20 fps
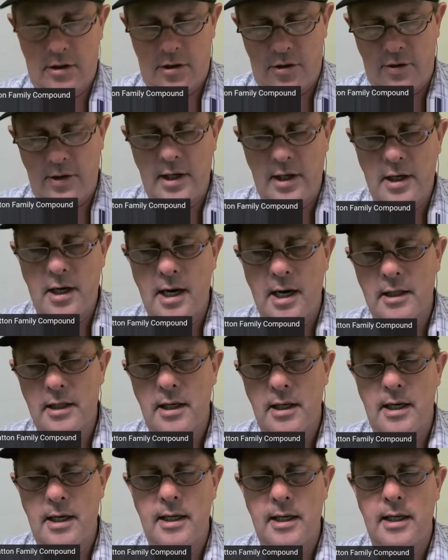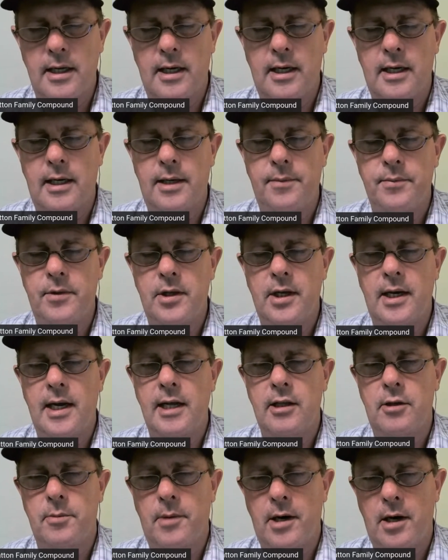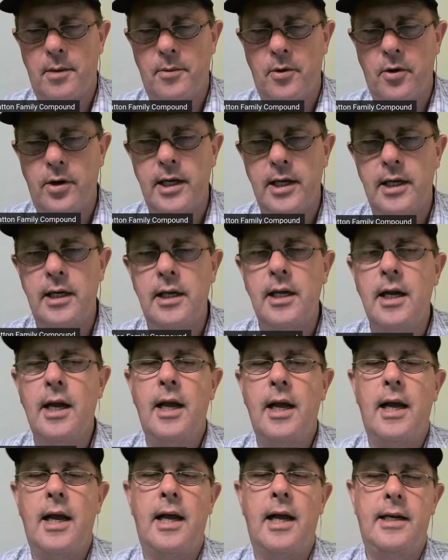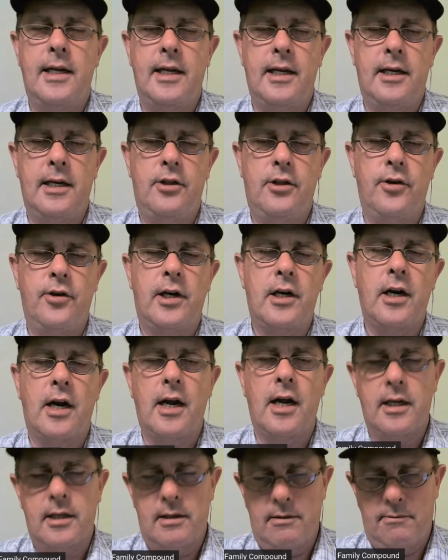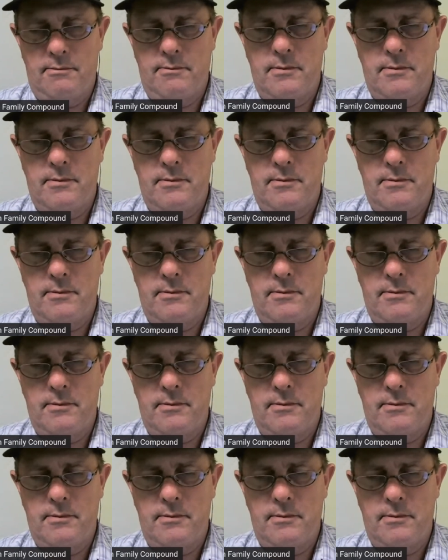3 o'clock tonight, tomorrow morning, and then 3 o'clock